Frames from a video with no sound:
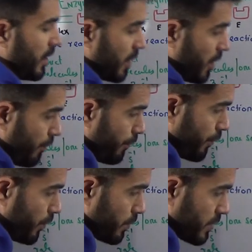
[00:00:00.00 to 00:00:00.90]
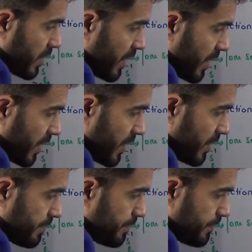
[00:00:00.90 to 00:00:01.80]
If you take
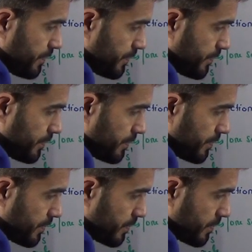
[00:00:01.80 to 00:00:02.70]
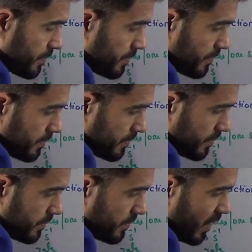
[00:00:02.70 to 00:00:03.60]

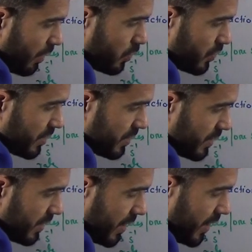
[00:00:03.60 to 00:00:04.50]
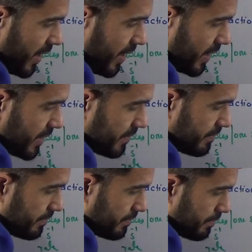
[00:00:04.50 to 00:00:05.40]
1,000, lakh,
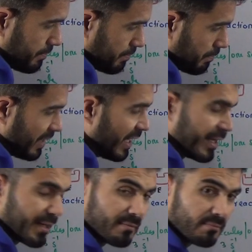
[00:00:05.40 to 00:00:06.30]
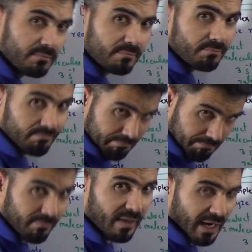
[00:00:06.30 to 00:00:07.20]
million,
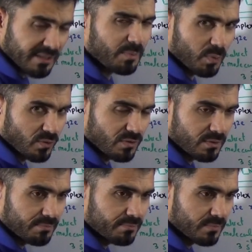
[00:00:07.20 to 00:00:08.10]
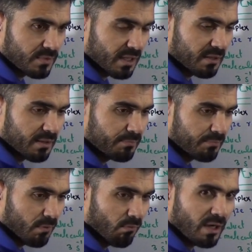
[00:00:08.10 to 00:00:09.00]
I suppose take
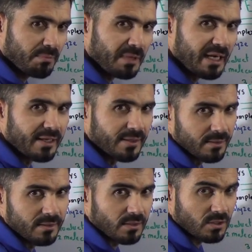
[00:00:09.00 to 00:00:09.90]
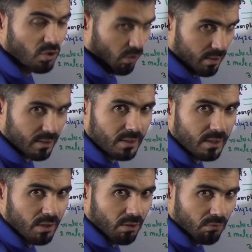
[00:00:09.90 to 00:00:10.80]
$1 million
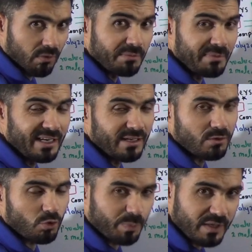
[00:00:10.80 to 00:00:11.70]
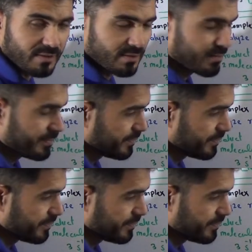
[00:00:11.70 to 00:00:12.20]
or 1 million rupees.